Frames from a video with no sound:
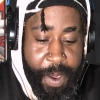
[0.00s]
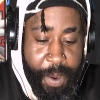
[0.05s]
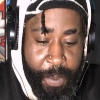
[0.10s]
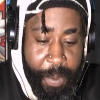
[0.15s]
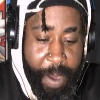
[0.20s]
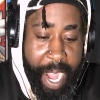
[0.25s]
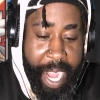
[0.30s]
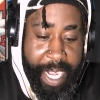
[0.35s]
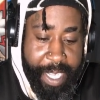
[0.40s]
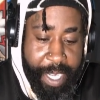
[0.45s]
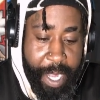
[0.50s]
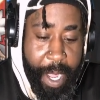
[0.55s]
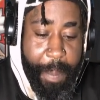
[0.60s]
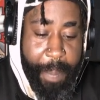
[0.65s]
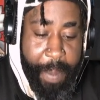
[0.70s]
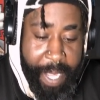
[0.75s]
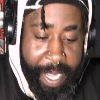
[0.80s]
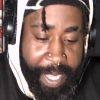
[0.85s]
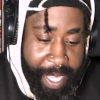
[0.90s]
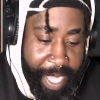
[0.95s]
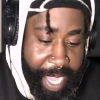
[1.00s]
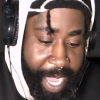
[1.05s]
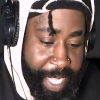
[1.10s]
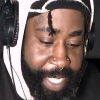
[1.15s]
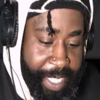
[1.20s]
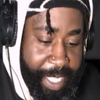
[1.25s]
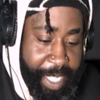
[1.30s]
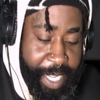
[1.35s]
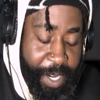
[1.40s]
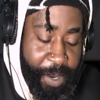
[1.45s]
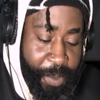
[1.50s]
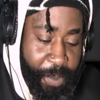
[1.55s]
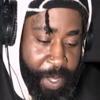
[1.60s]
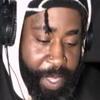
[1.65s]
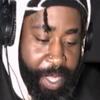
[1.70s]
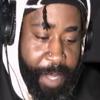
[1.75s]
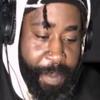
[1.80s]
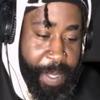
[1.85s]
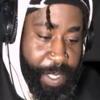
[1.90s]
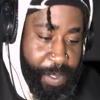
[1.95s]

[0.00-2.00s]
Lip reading: ranked up in the S tier with them